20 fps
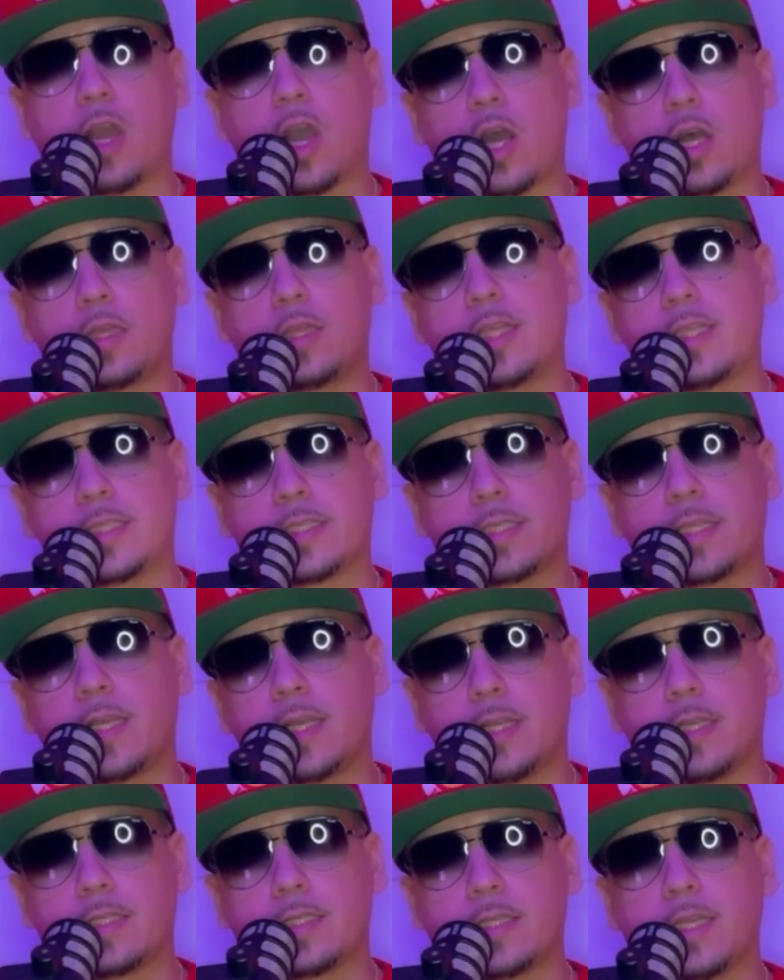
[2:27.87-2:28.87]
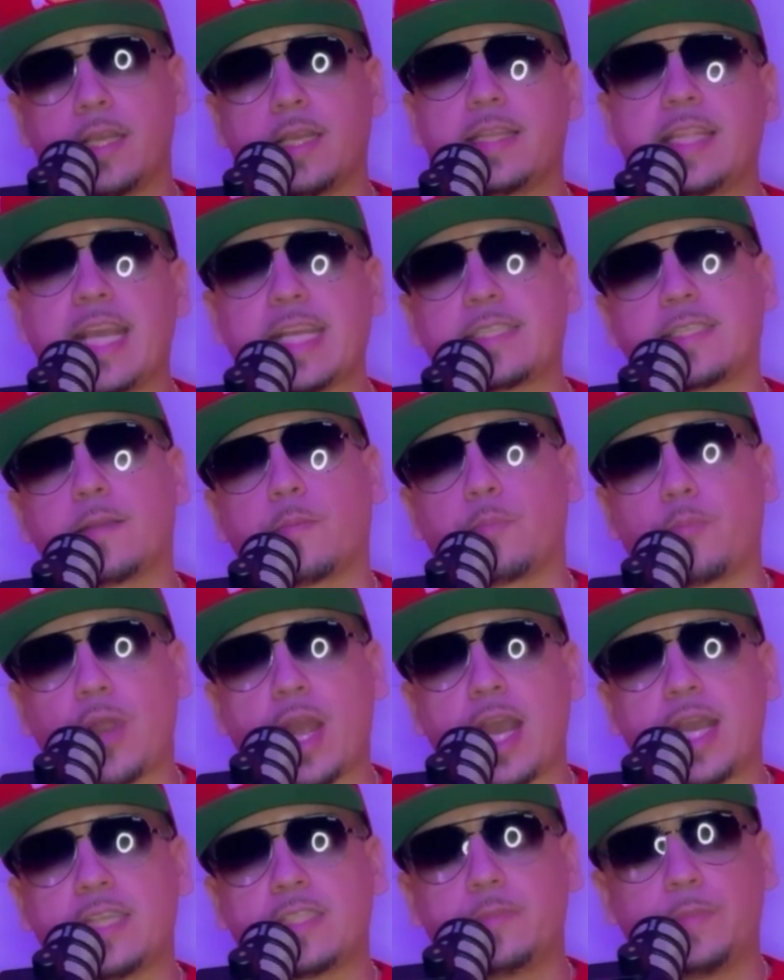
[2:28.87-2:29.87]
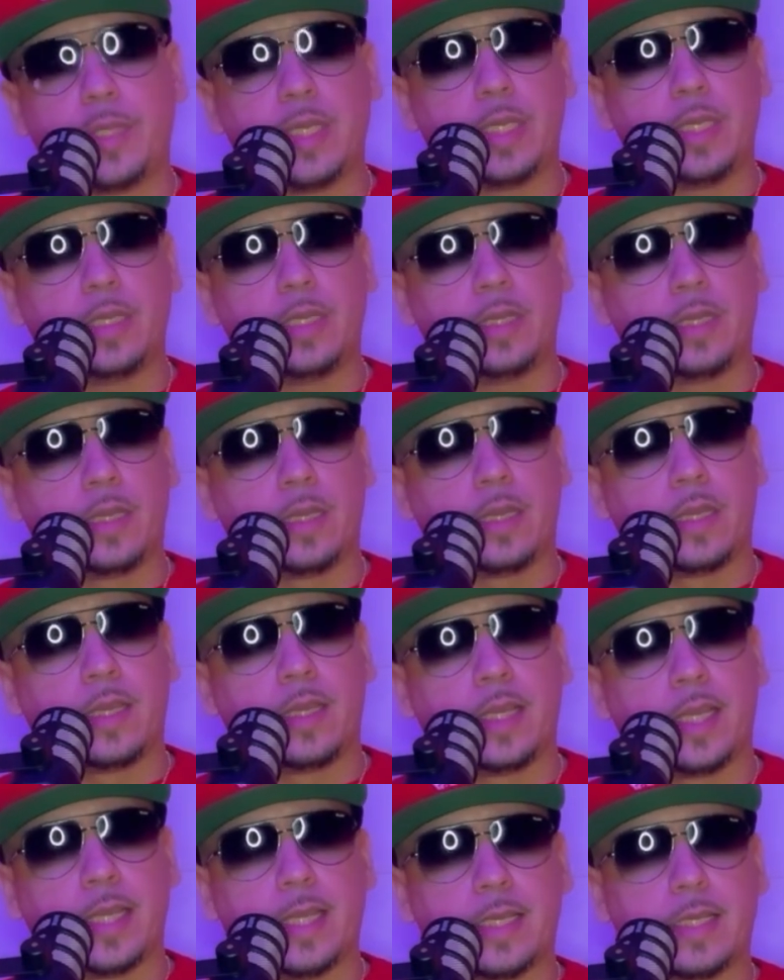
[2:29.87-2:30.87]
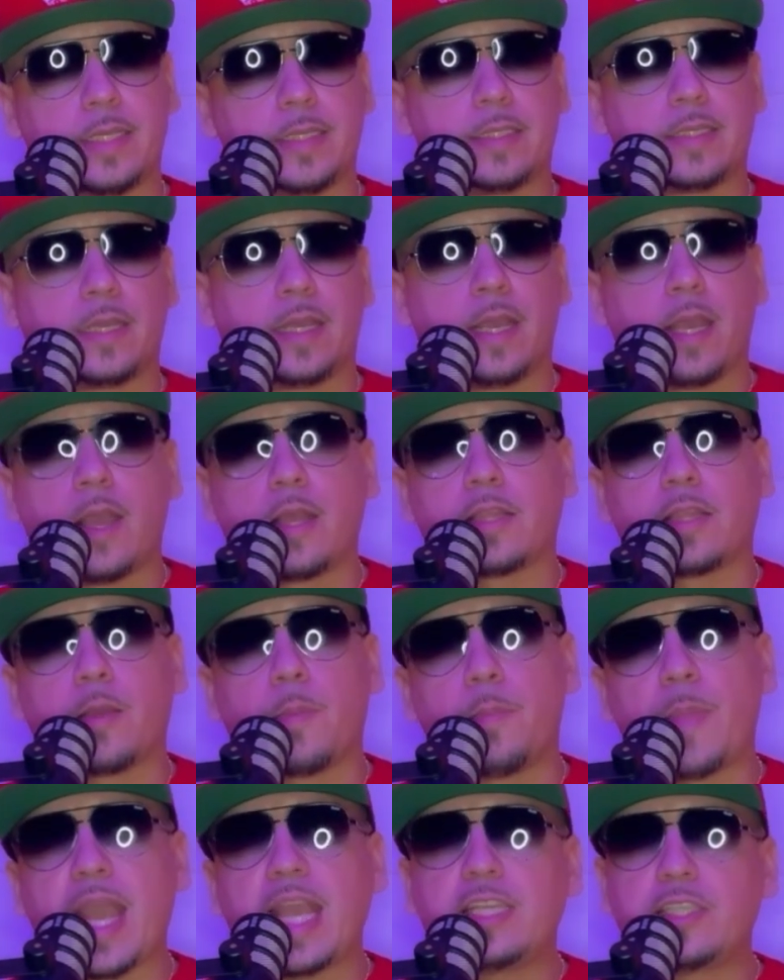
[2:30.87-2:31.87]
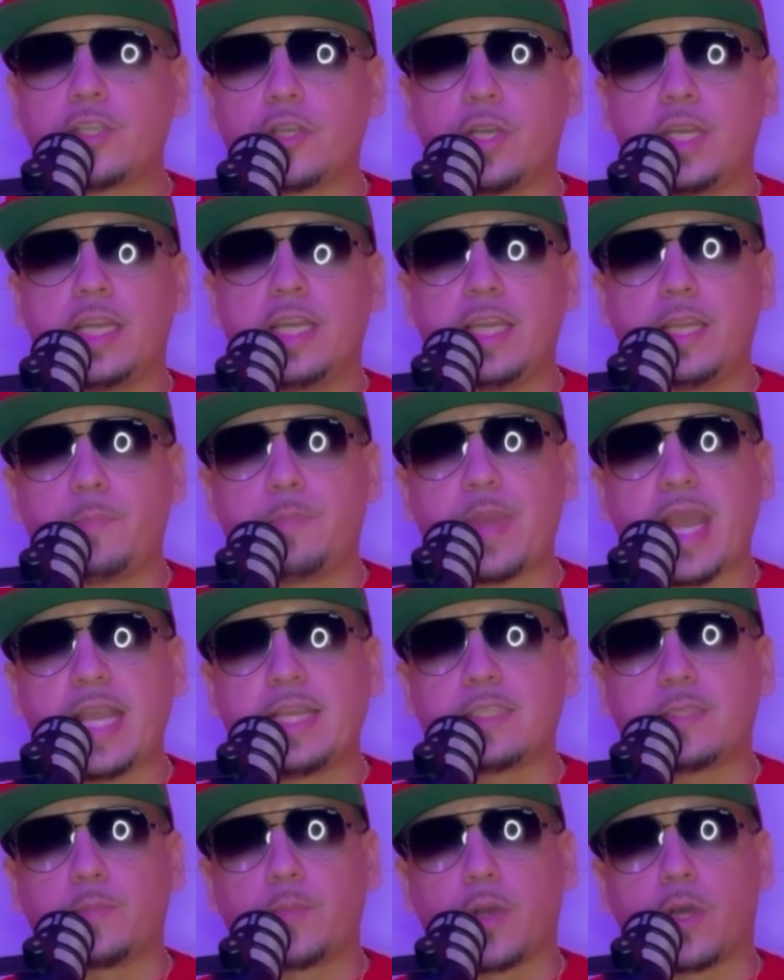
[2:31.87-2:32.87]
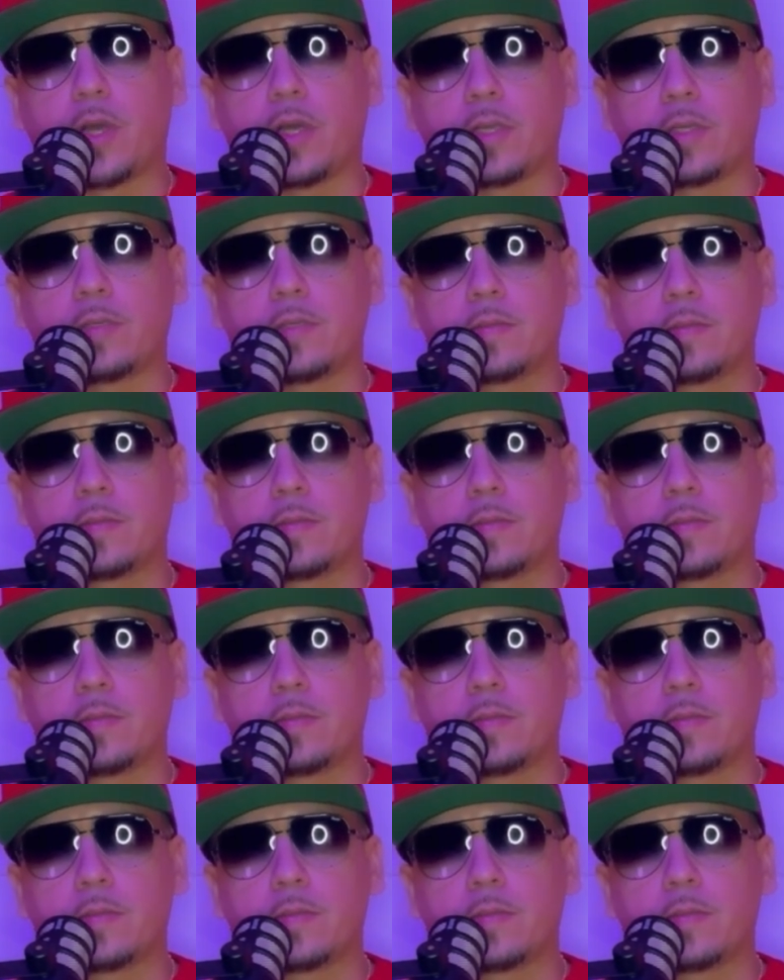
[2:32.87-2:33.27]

on this list that surprised me is the Major League Baseball.